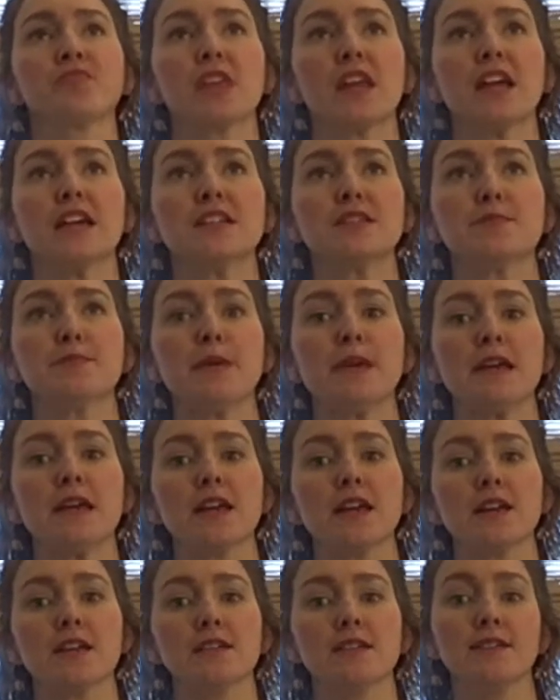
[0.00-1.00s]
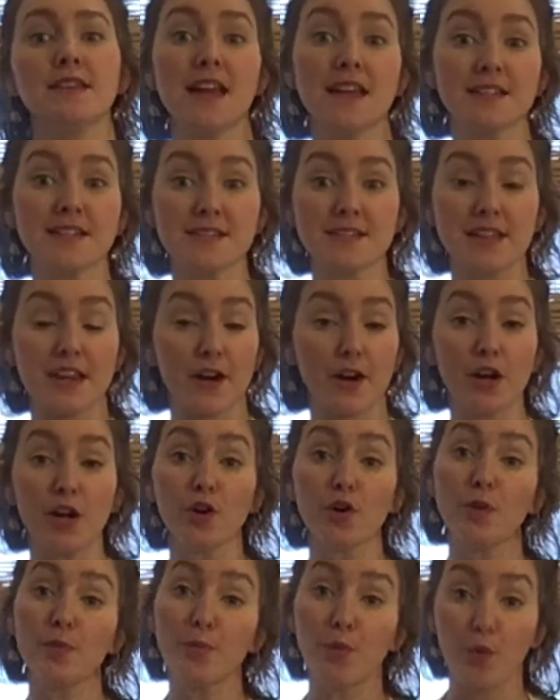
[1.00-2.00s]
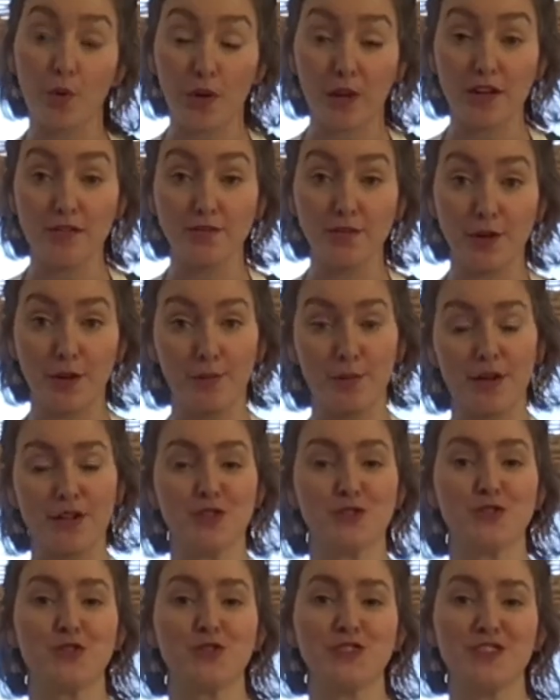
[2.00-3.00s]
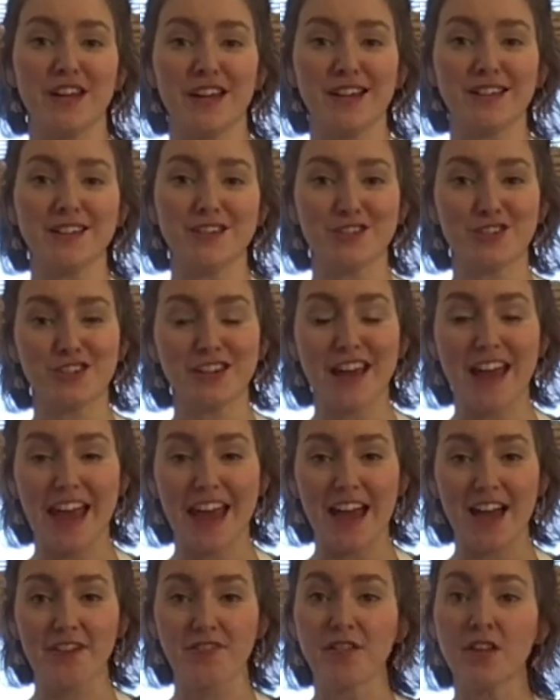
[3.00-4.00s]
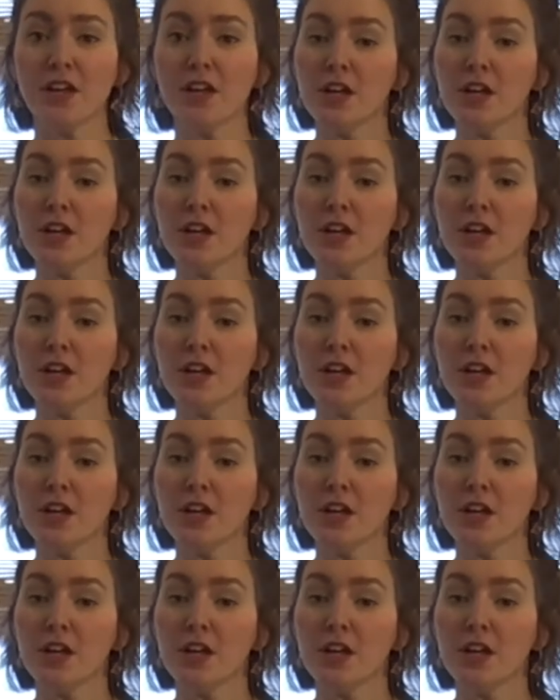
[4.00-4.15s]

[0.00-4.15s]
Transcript: as being necessary or important for a registered dietitian to have,